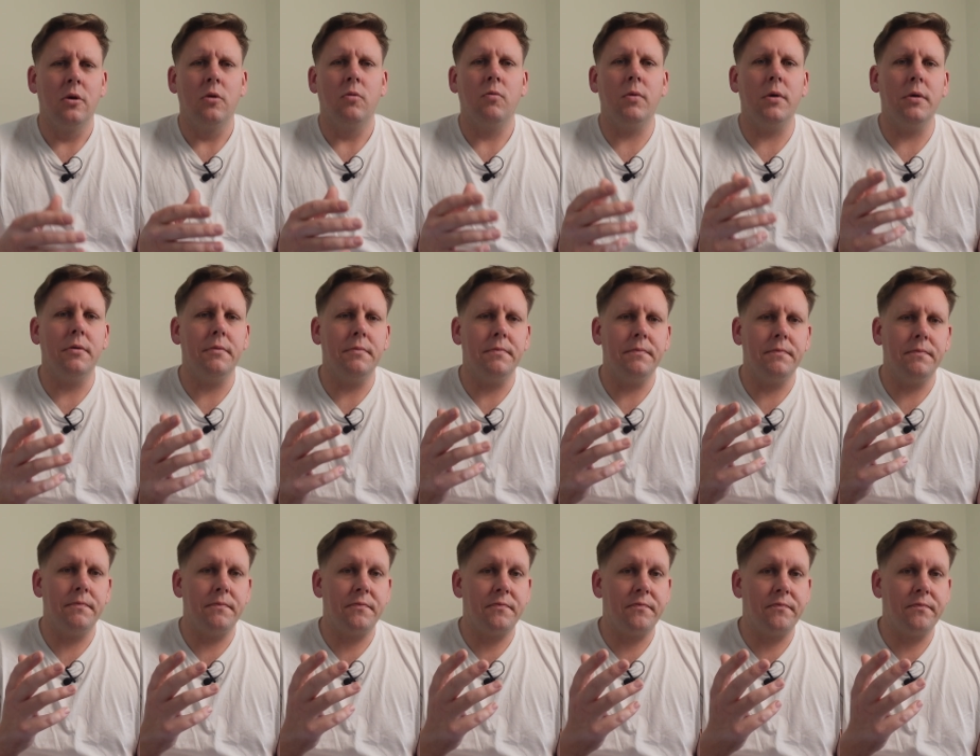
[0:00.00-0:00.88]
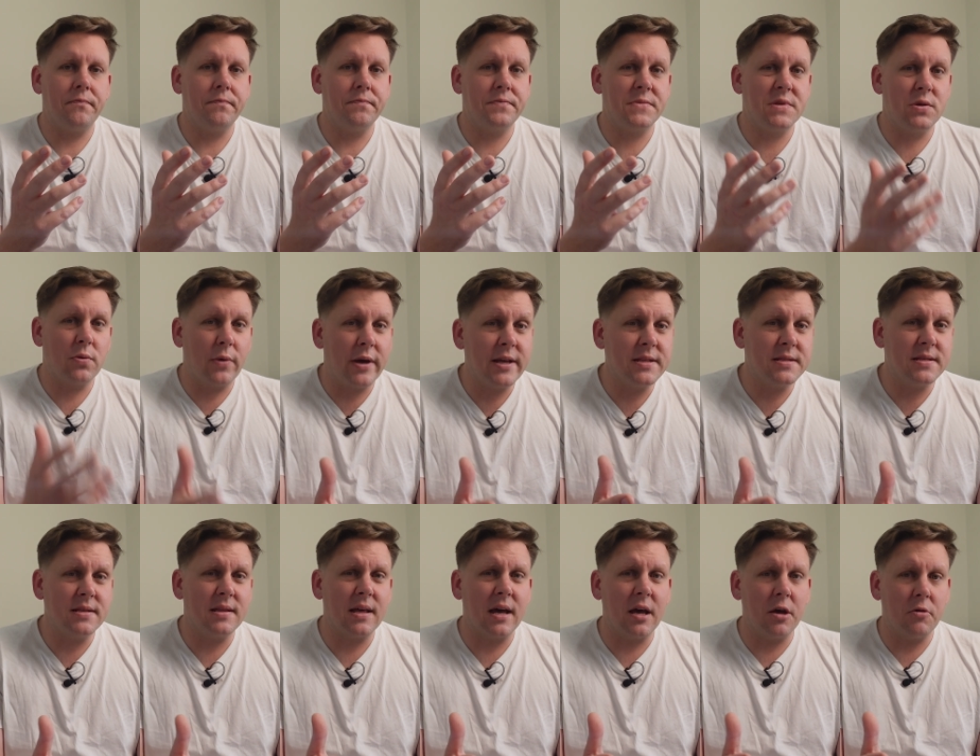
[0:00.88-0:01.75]
Well, to
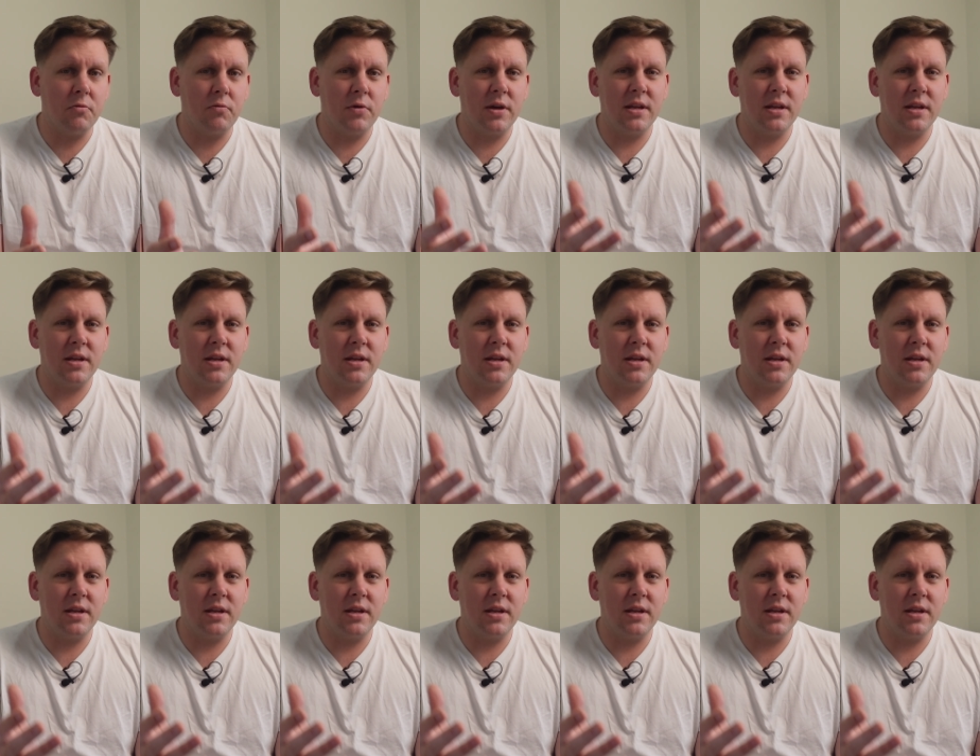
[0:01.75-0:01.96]
answer that,